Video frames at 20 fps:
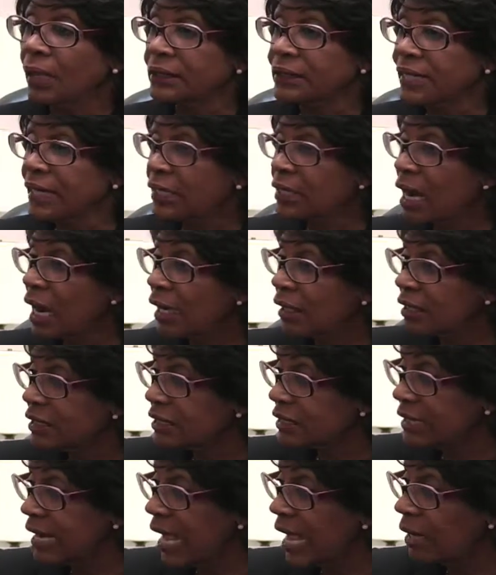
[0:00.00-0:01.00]
didn't
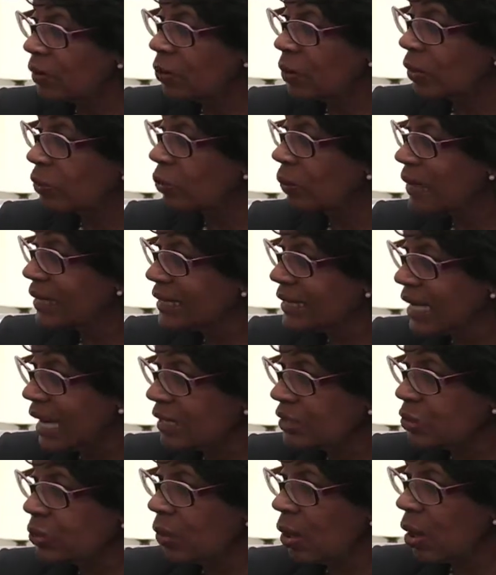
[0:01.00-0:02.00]
understand what
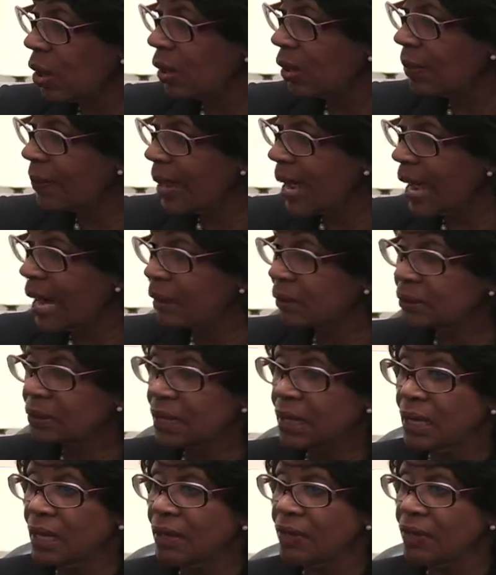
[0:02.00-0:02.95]
resets were all about,